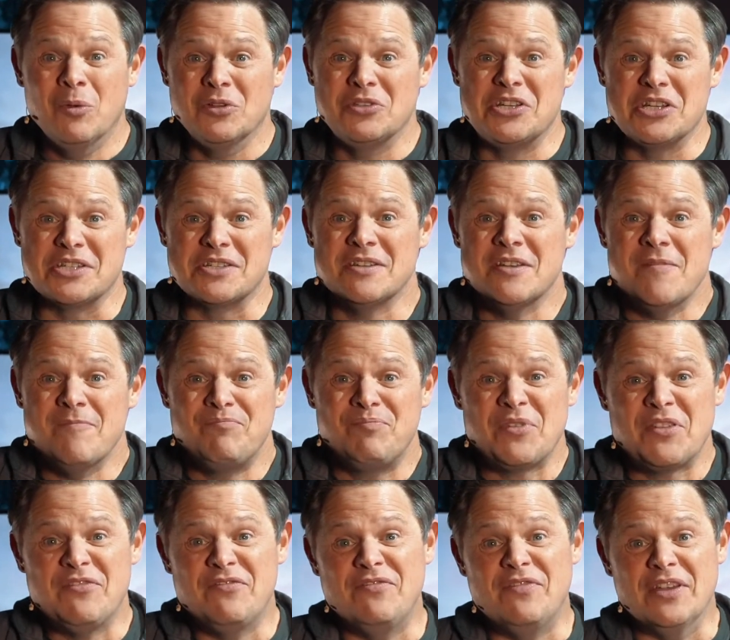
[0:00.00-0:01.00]
just
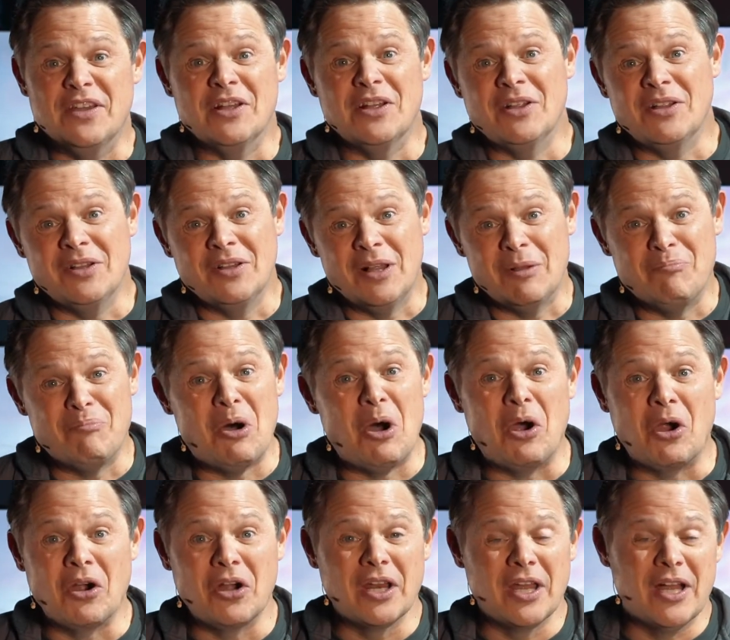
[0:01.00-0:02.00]
fill a
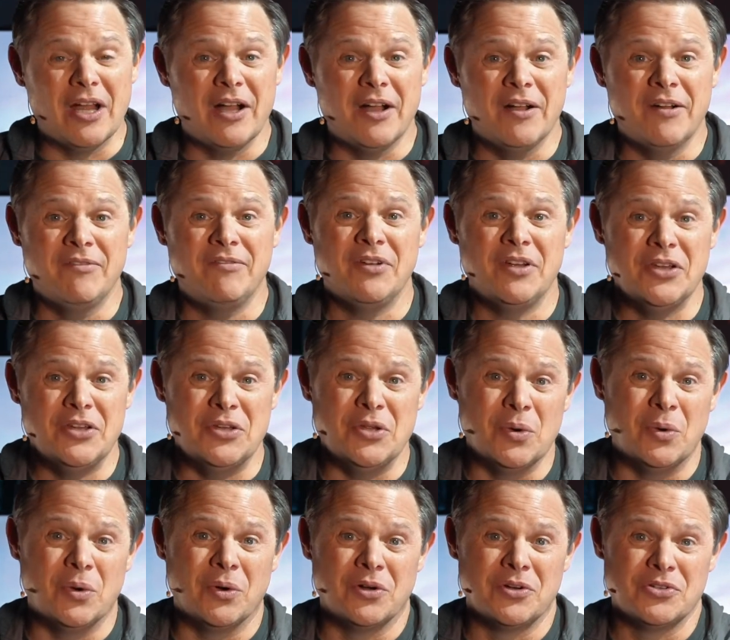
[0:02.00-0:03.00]
part of
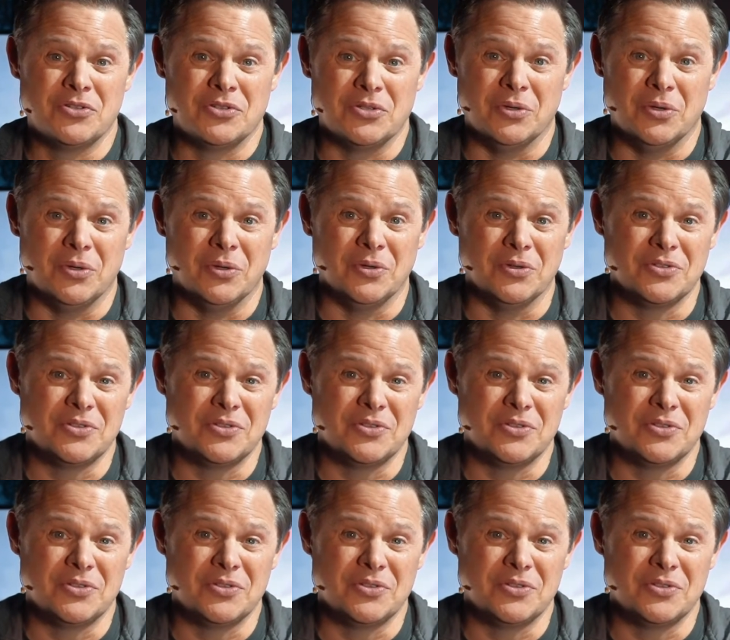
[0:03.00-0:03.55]
your soul.